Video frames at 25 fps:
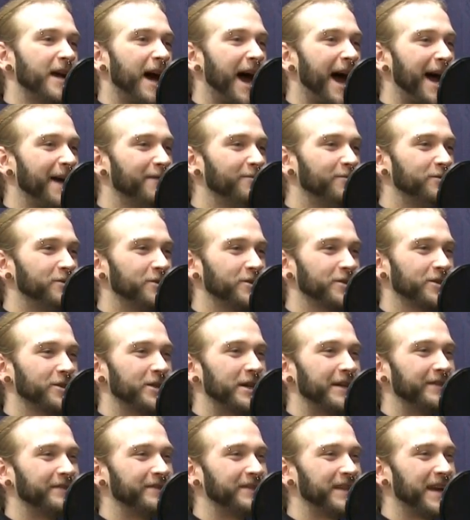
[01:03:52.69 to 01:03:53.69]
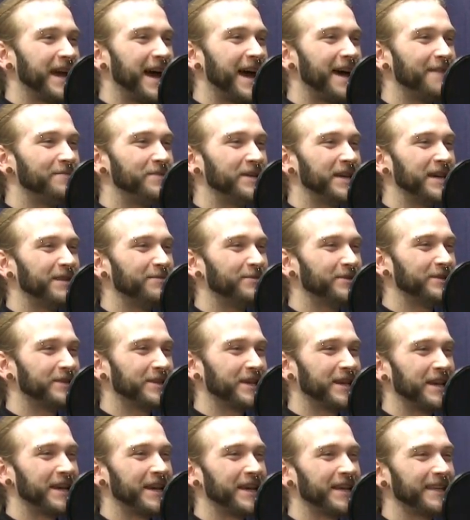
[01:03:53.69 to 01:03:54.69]
I would just love to be able
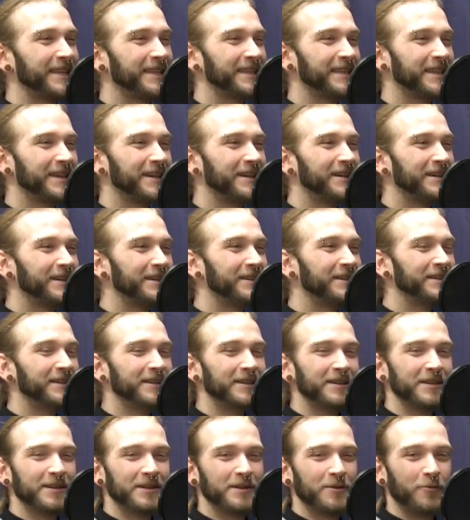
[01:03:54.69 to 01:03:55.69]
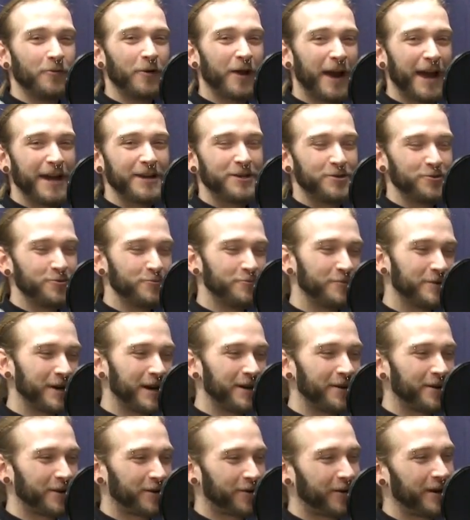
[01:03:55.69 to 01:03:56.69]
to hit when I do put
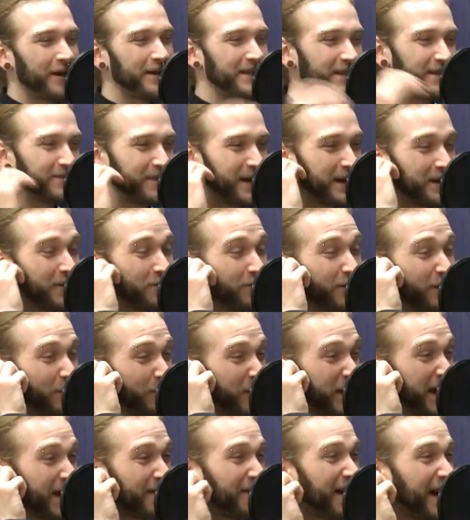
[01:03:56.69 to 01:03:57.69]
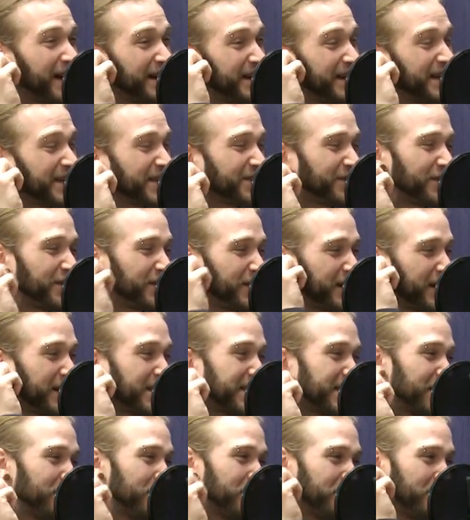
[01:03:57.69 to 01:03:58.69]
out a crazy menu. Like, we have ideas for
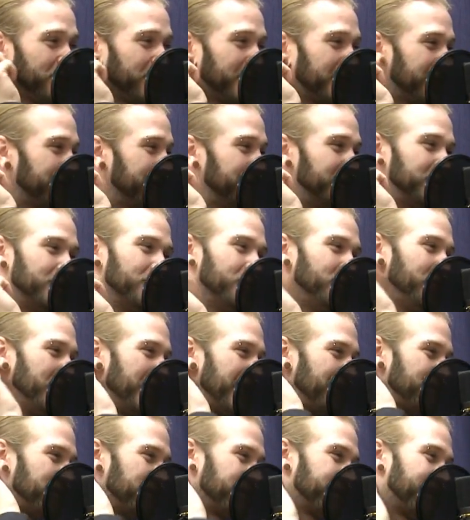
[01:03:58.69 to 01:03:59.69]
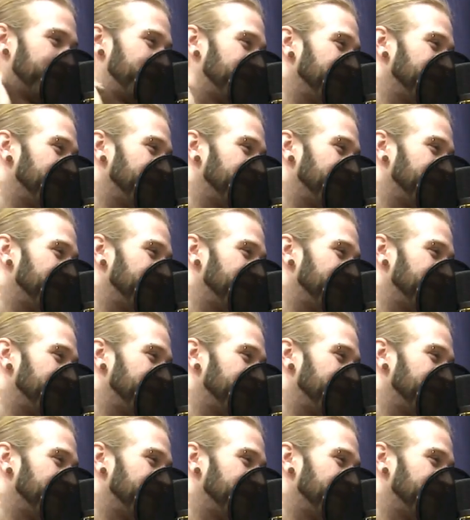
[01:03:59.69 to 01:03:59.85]
things that we've wanted to do, and I'm just